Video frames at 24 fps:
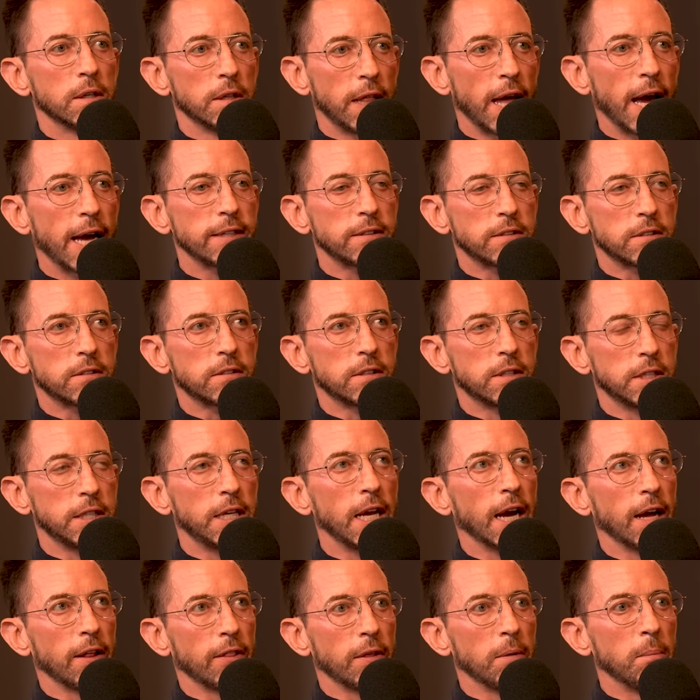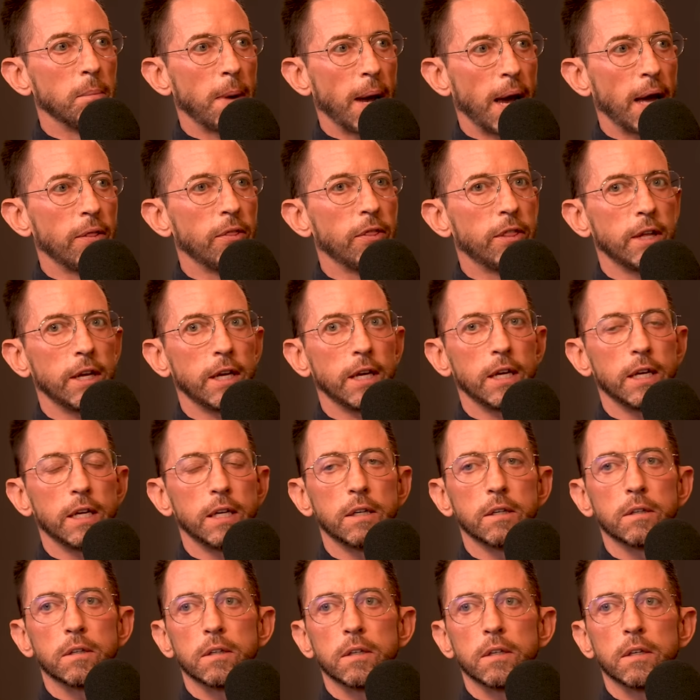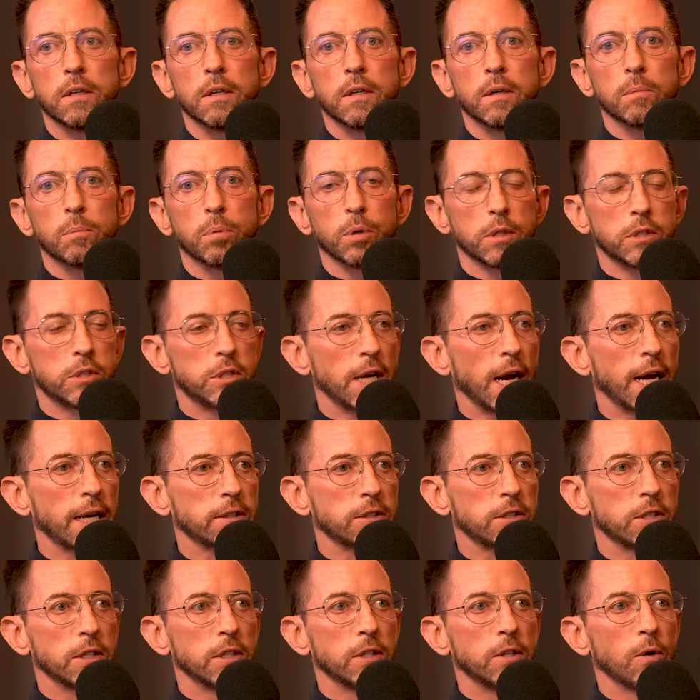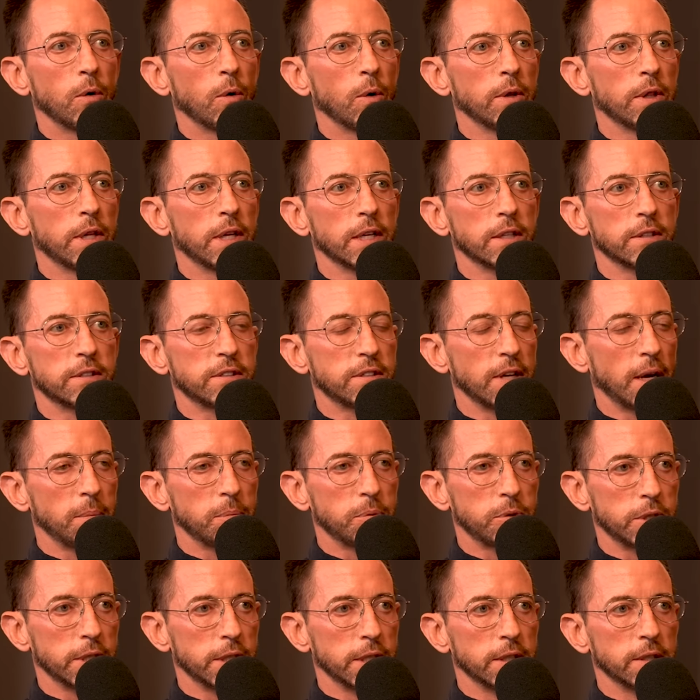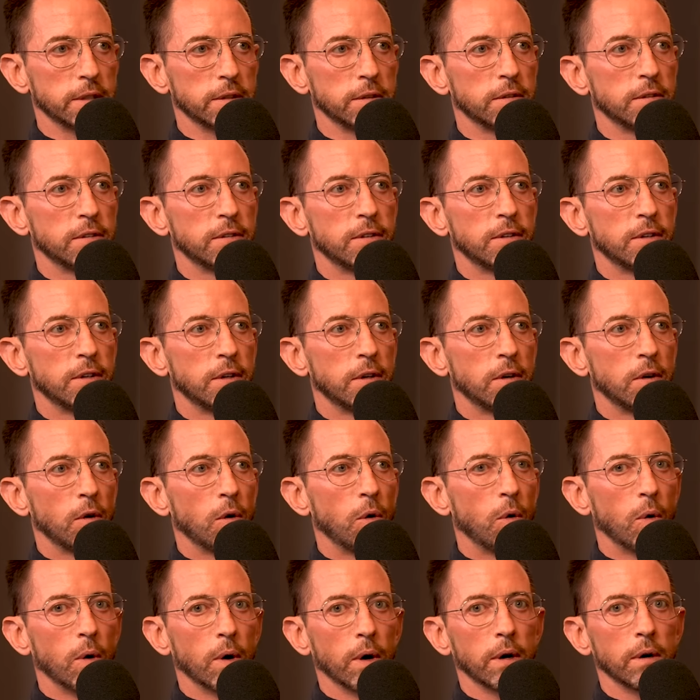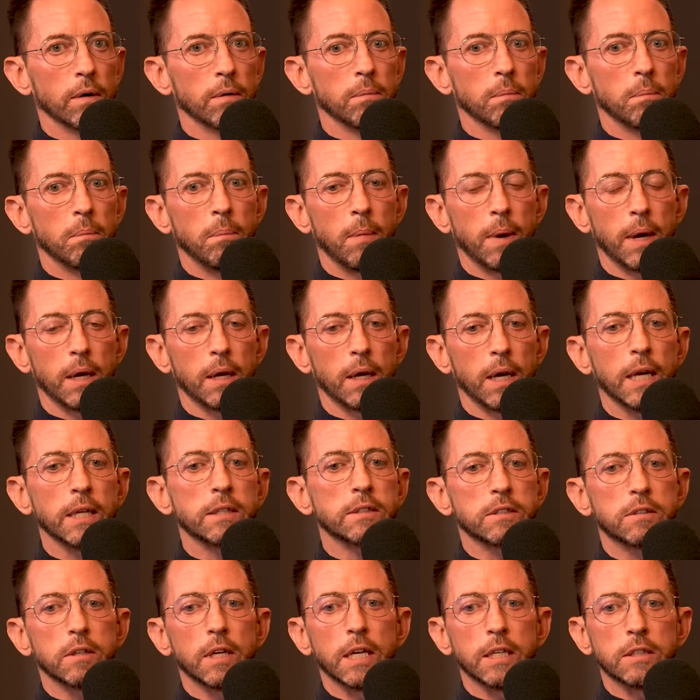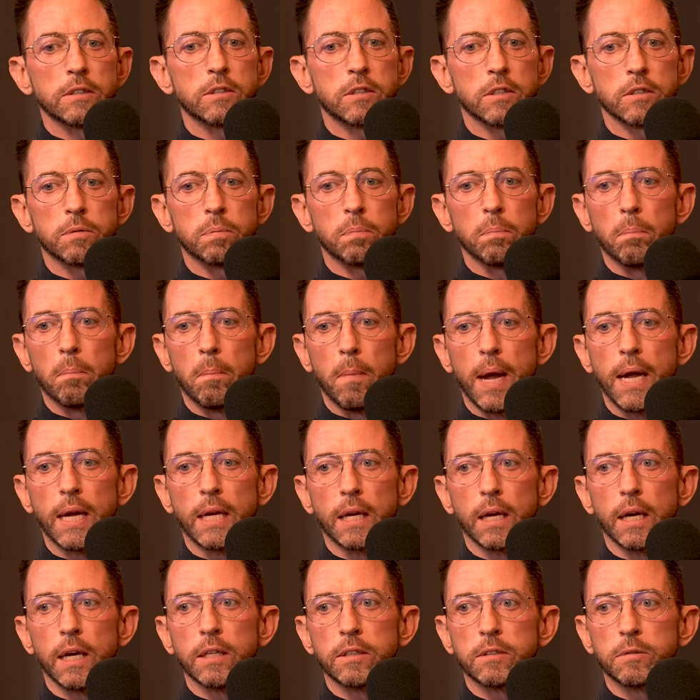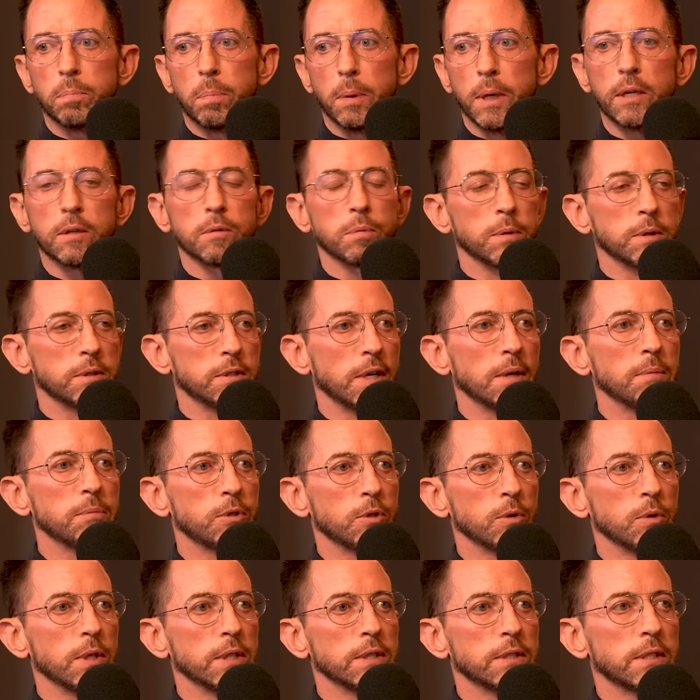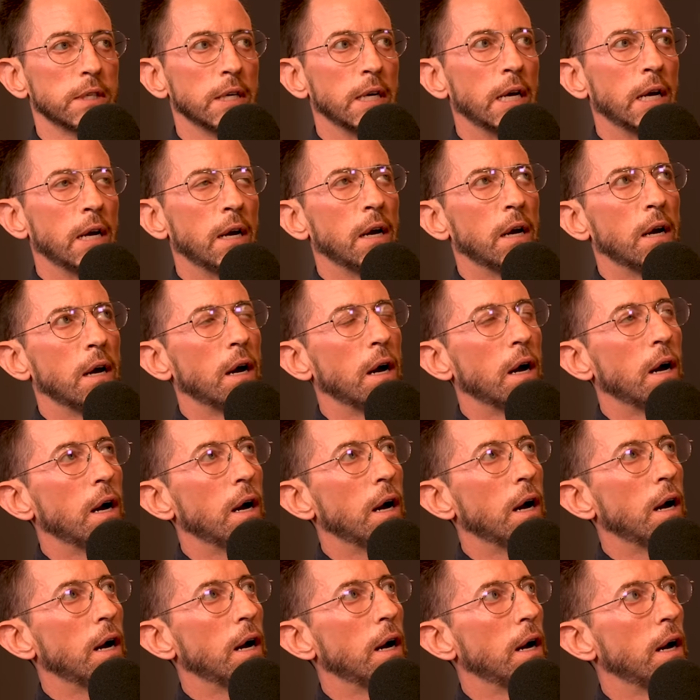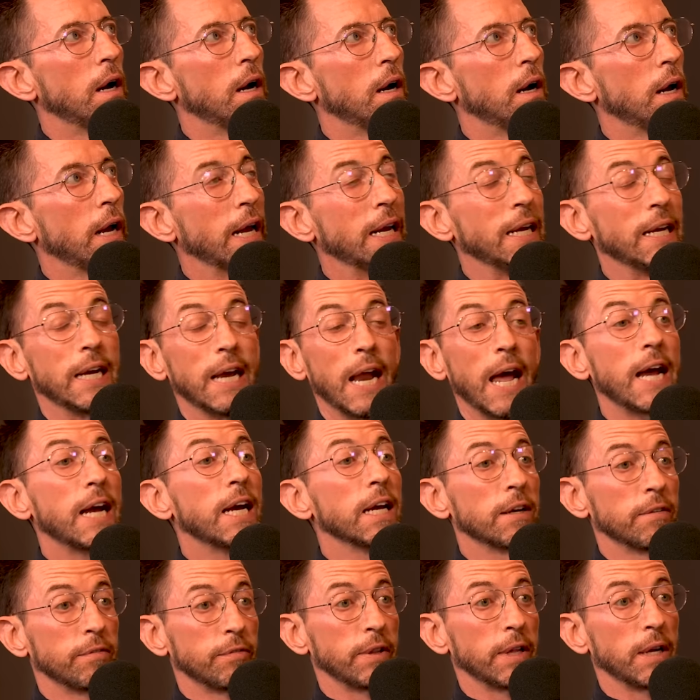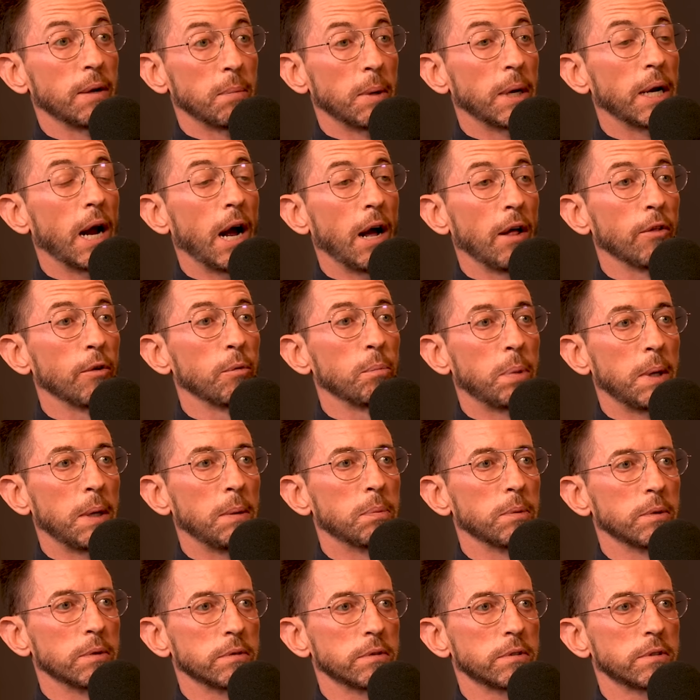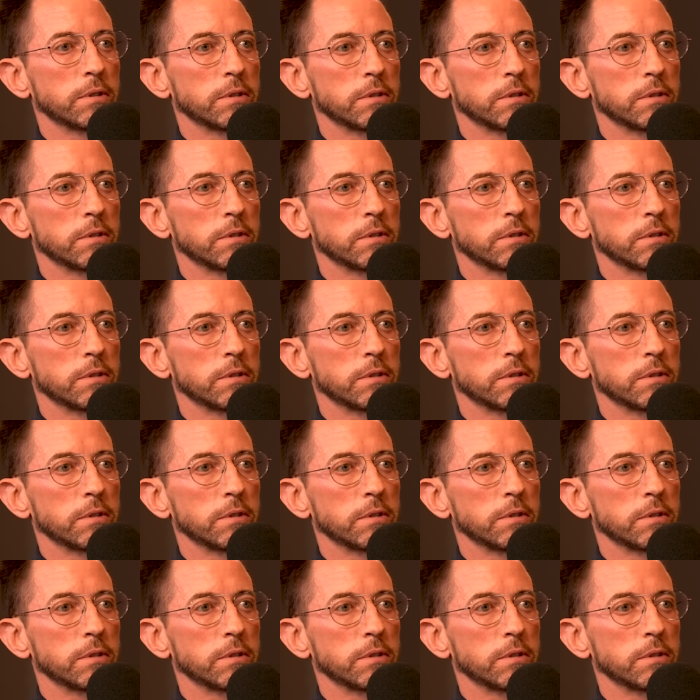that's the projection or the assumption, or it's being presumptuous and negatively about other people's.